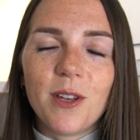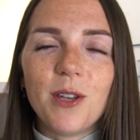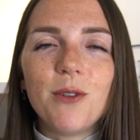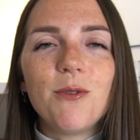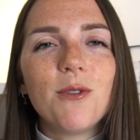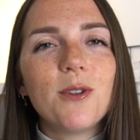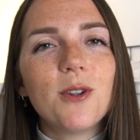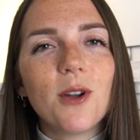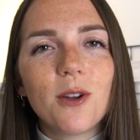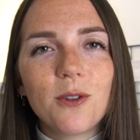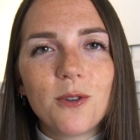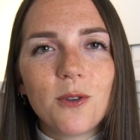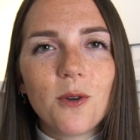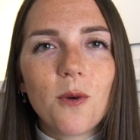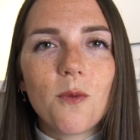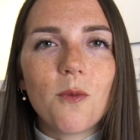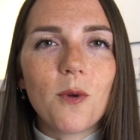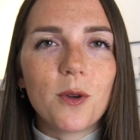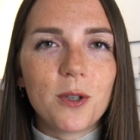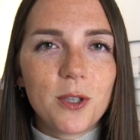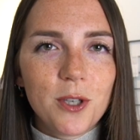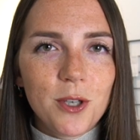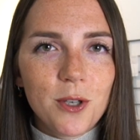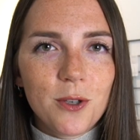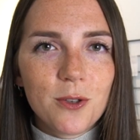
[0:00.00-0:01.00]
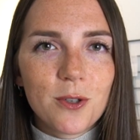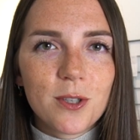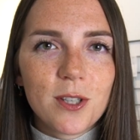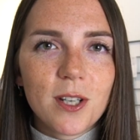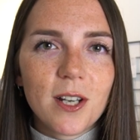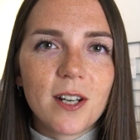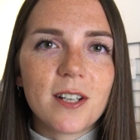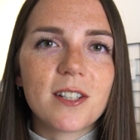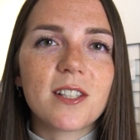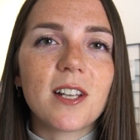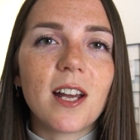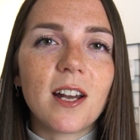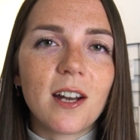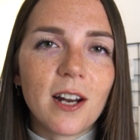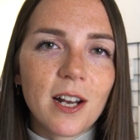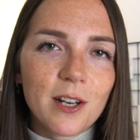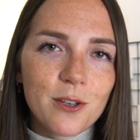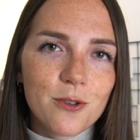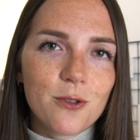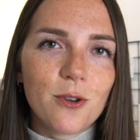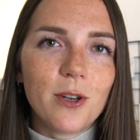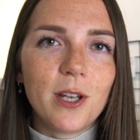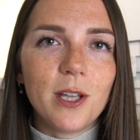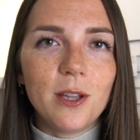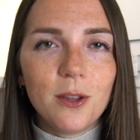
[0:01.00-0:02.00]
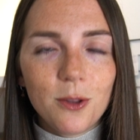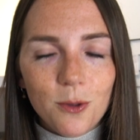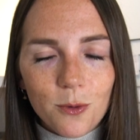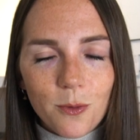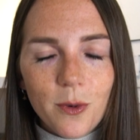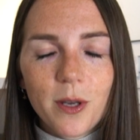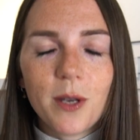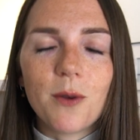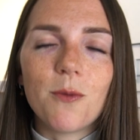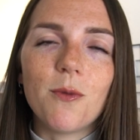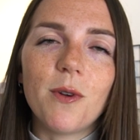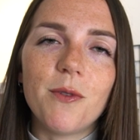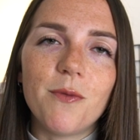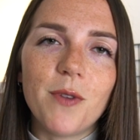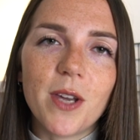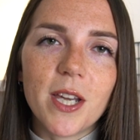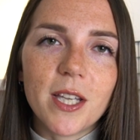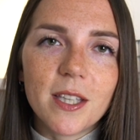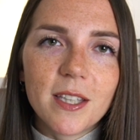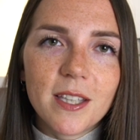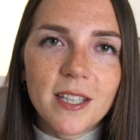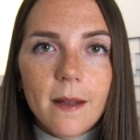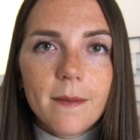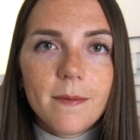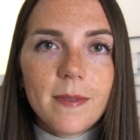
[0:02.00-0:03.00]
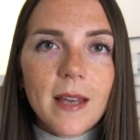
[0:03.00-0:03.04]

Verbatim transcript: if you don't know what users users are actually doing with it.